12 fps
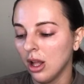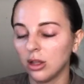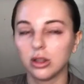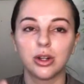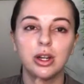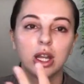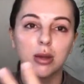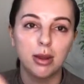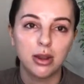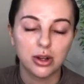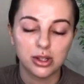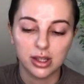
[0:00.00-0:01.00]
learning about
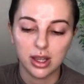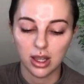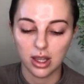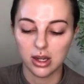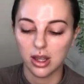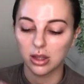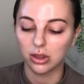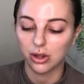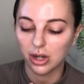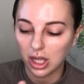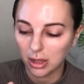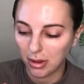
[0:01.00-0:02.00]
your skin and
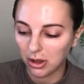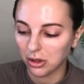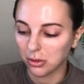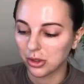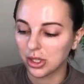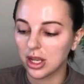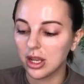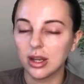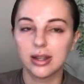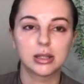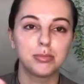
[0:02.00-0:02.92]
learning about your routine is